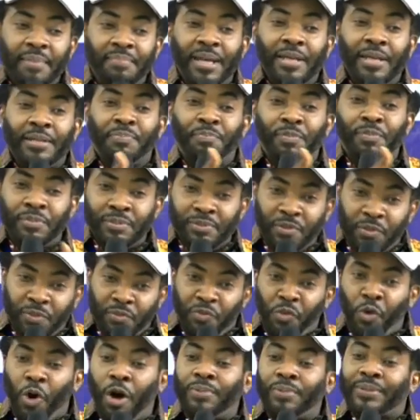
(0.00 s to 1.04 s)
the
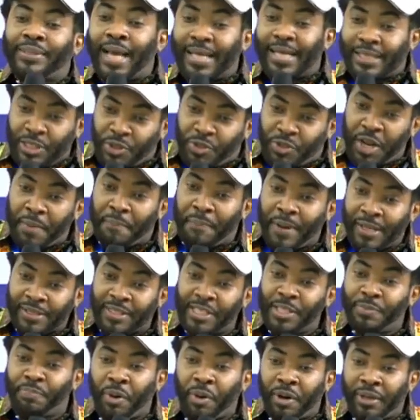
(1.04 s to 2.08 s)
worms get into the
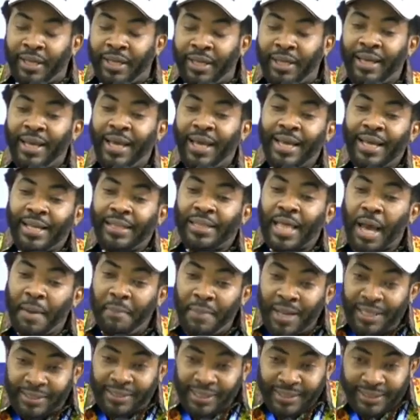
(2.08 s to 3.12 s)
person's body,
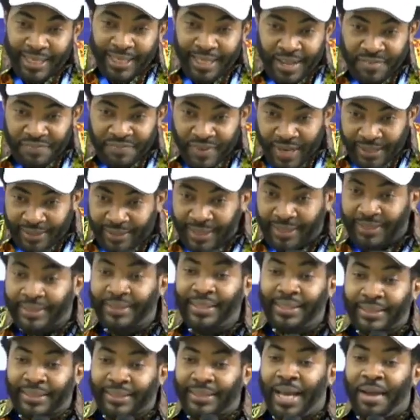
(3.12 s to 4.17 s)
damages the lymphatic
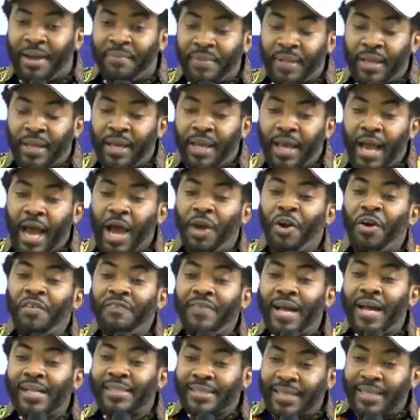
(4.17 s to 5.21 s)
system, and
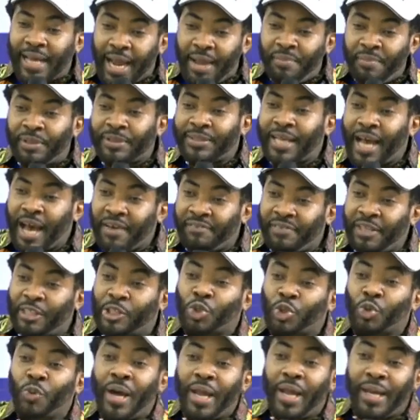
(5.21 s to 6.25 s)
over time, you start having
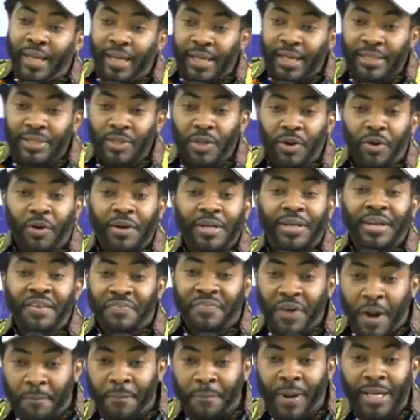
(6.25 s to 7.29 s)
swellings on
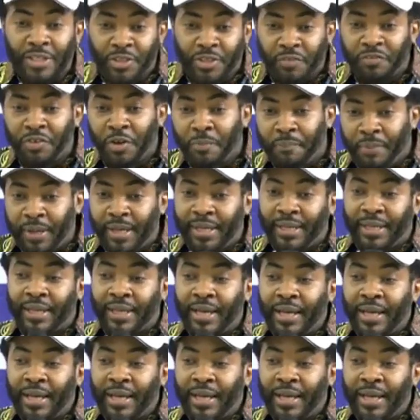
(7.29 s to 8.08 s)
different parts of your body.